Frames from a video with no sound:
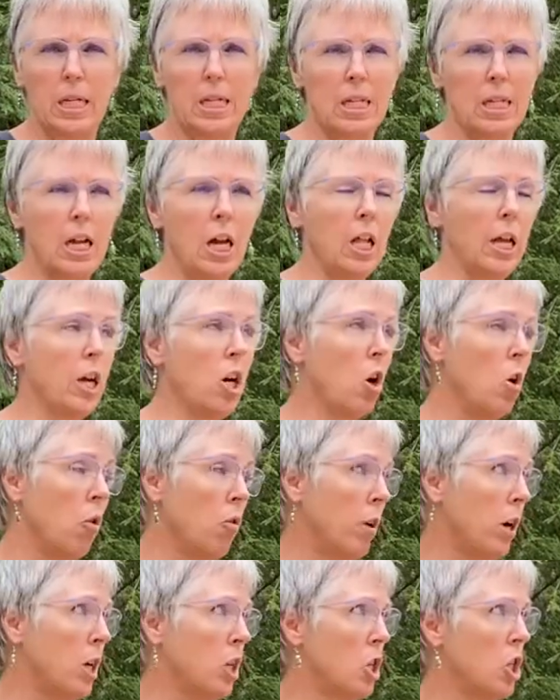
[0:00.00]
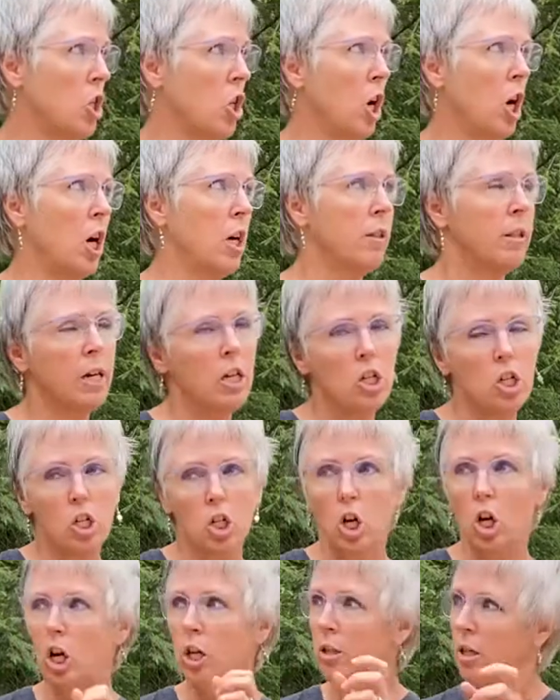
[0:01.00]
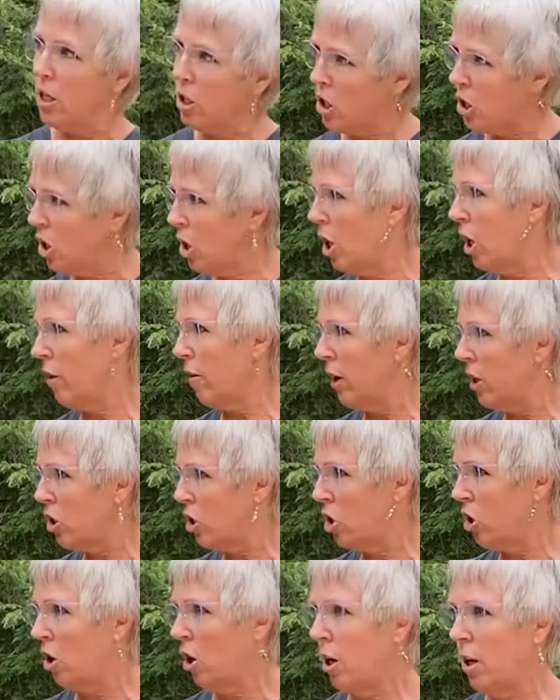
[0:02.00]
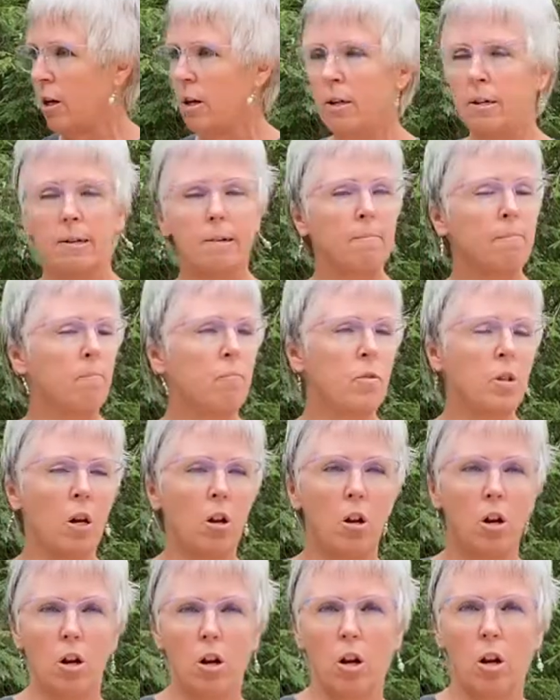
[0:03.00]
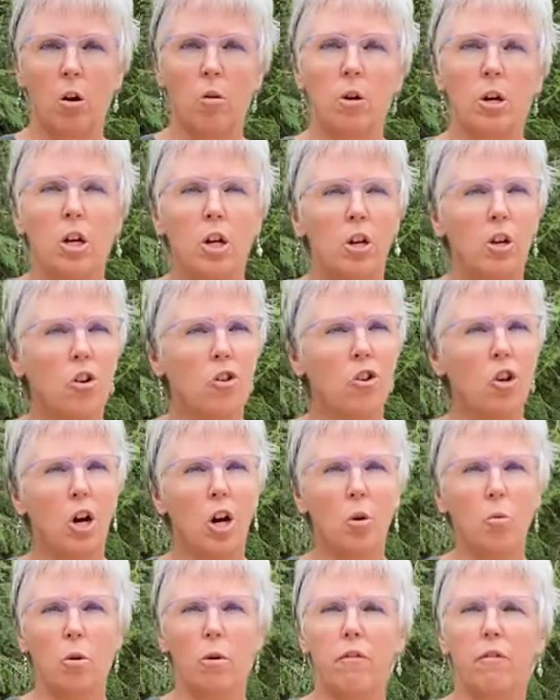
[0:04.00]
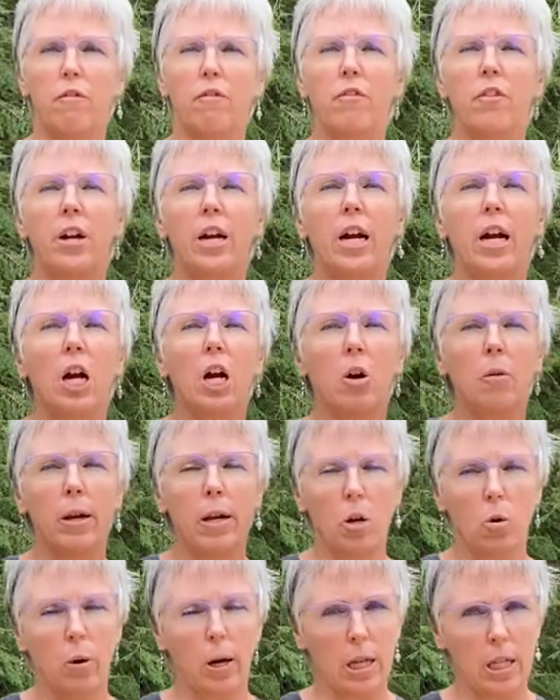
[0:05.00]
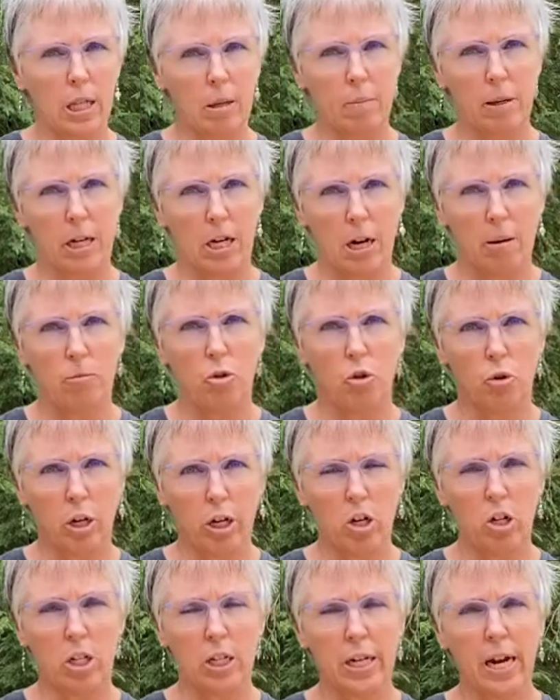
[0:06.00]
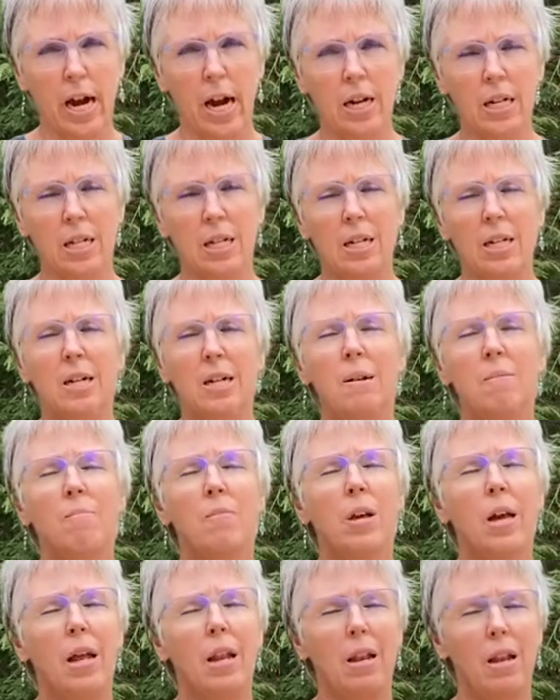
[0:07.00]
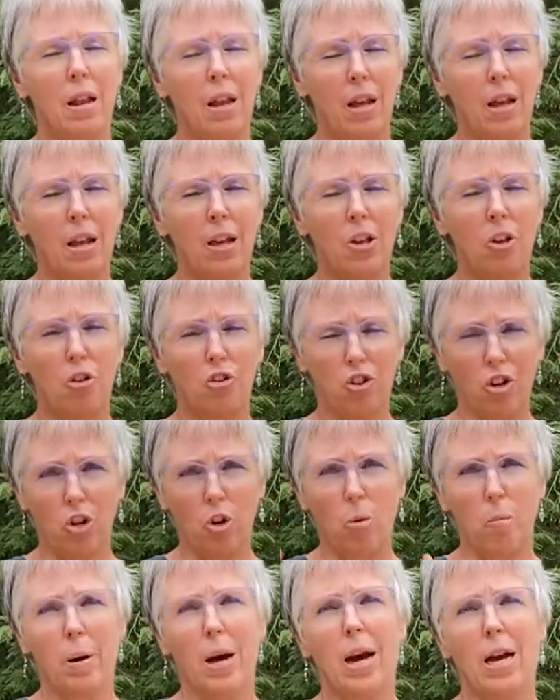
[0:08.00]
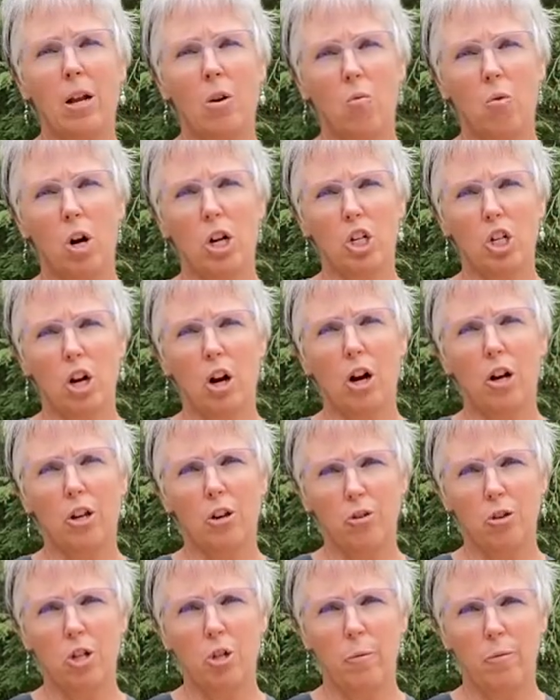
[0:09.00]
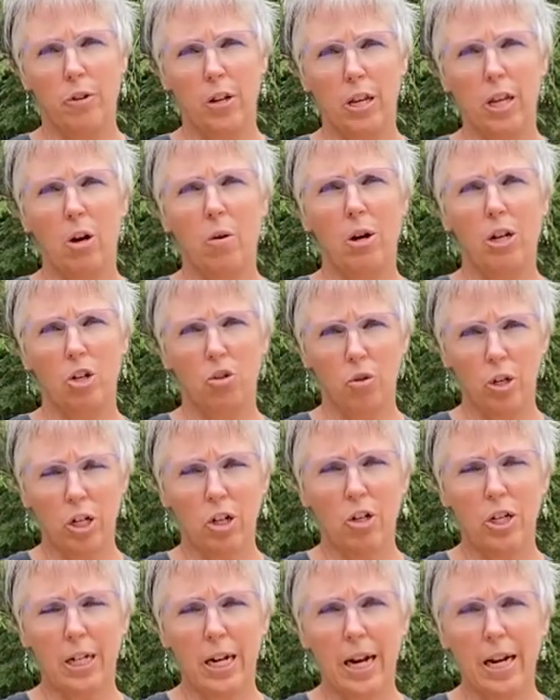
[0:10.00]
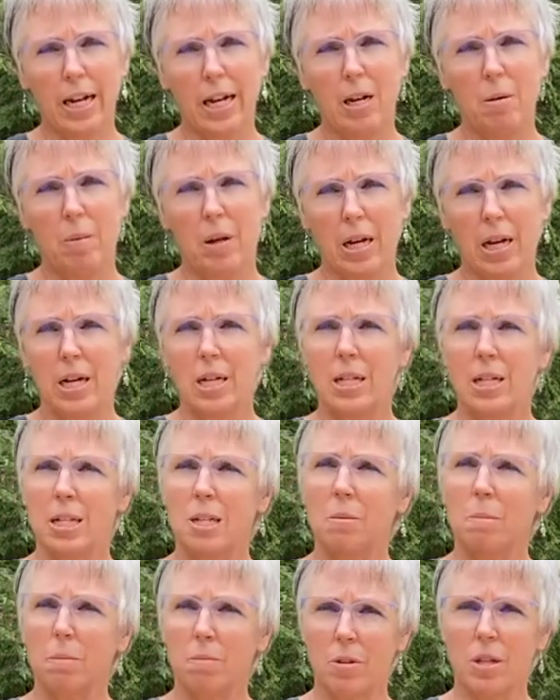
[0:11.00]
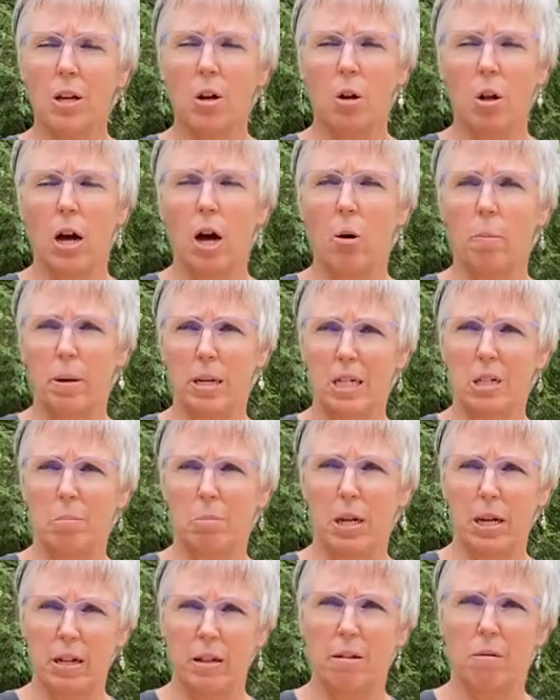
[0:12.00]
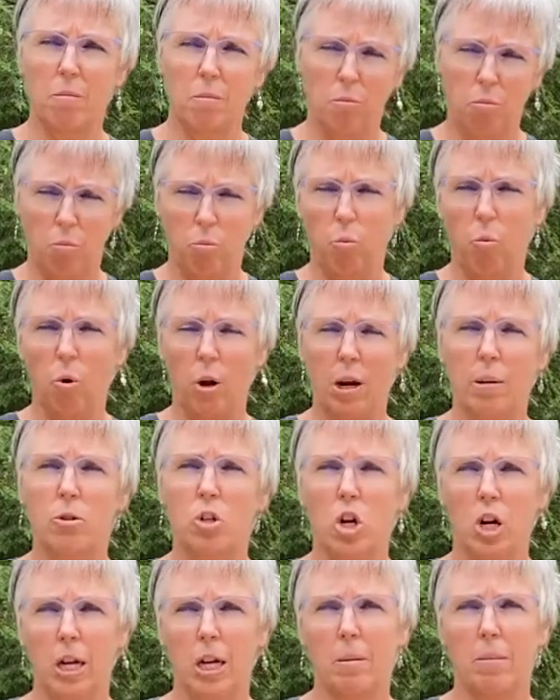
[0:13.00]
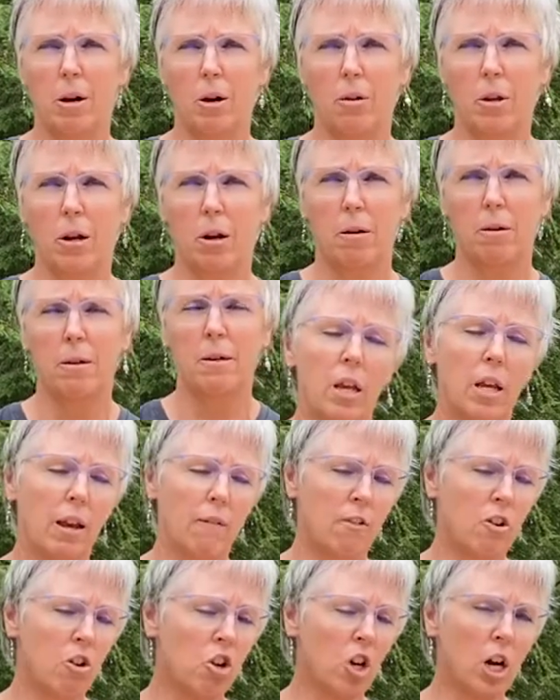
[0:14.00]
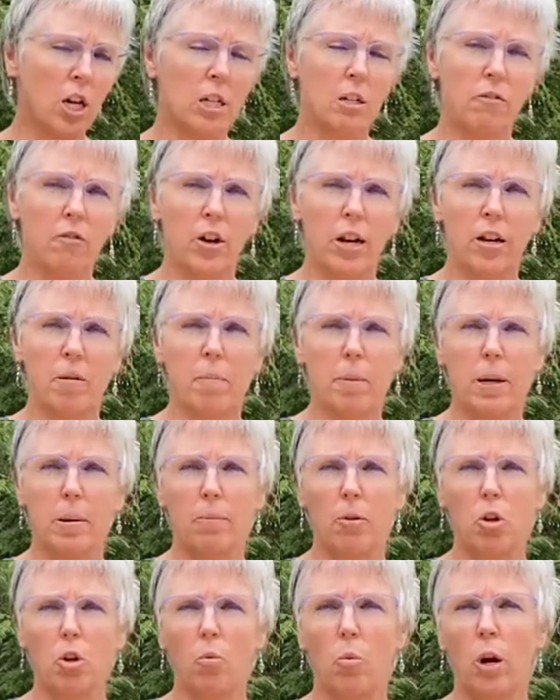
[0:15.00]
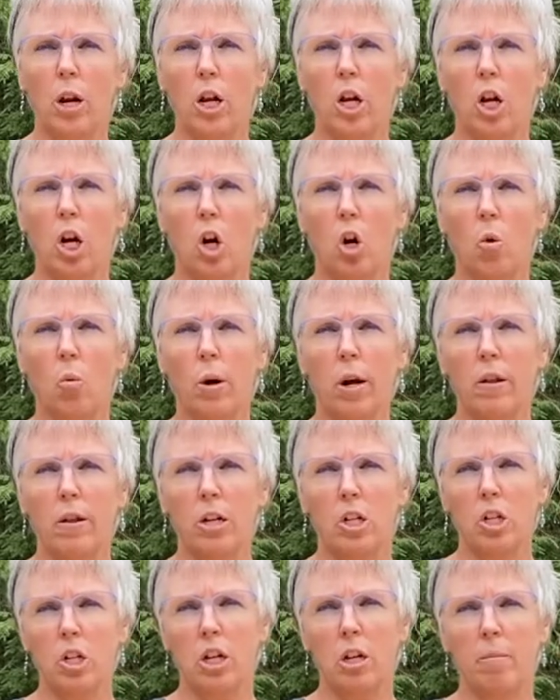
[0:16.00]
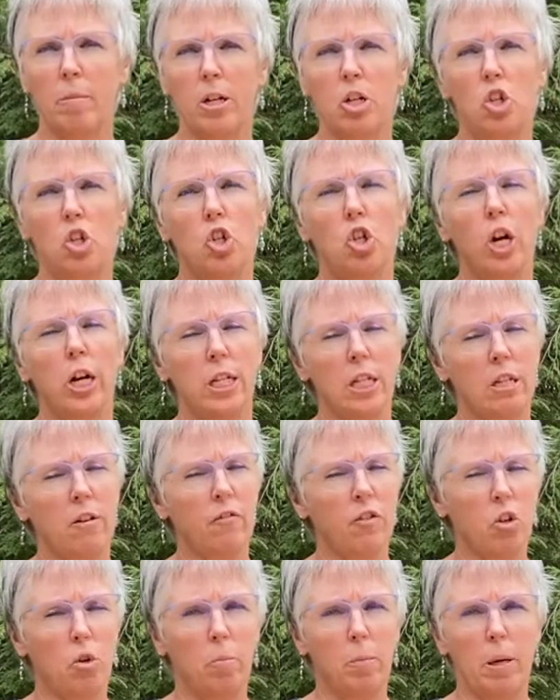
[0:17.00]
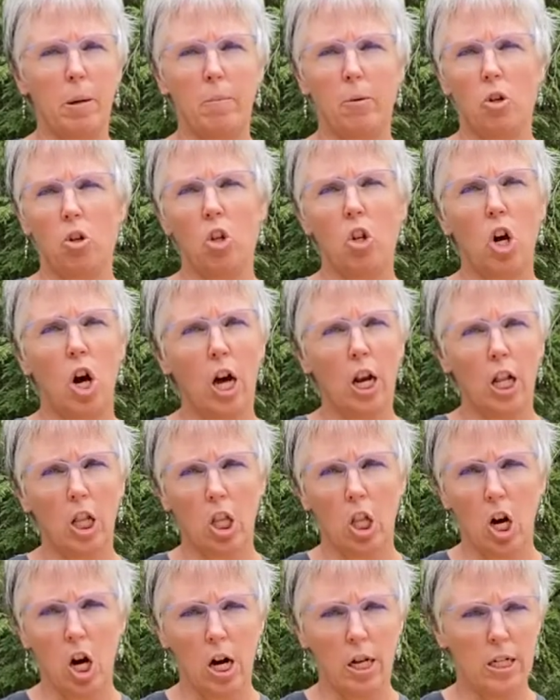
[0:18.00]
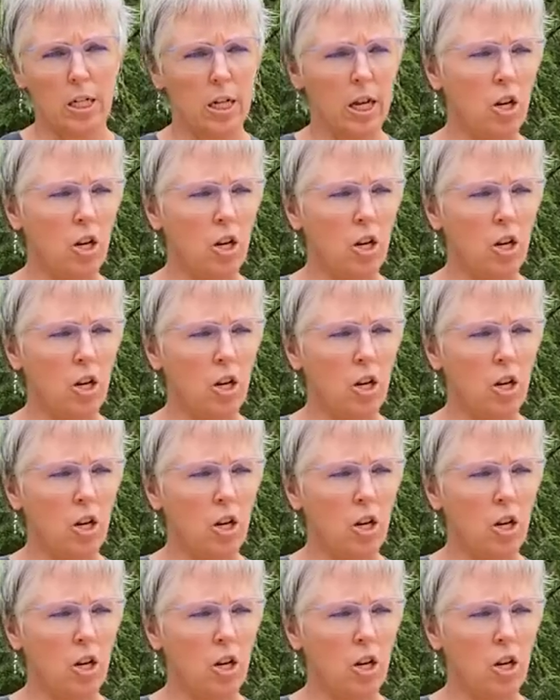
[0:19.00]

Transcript: It's not like, oh, there's a dog, there's a dog, there's a dog, there's a dog. No, no, no, no. Your dog will very quickly become trigger stacked, and you should go back and watch our YouTube video on trigger stacking because it'll help explain what I'm talking about here. If your dog's afraid of people, you want to go where there's going to be just a few people, not a lot.